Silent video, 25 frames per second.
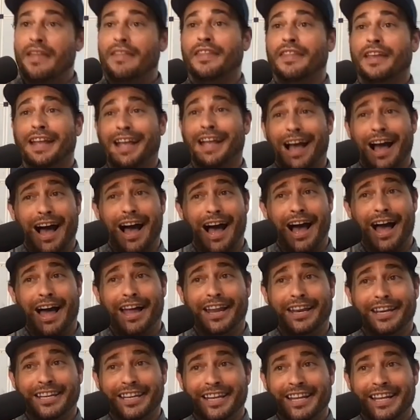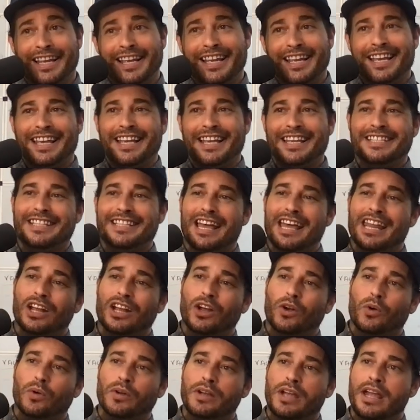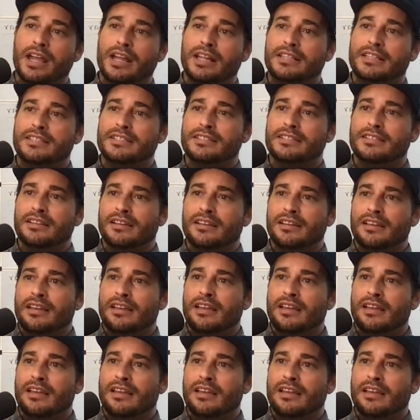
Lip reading: The con is that it creates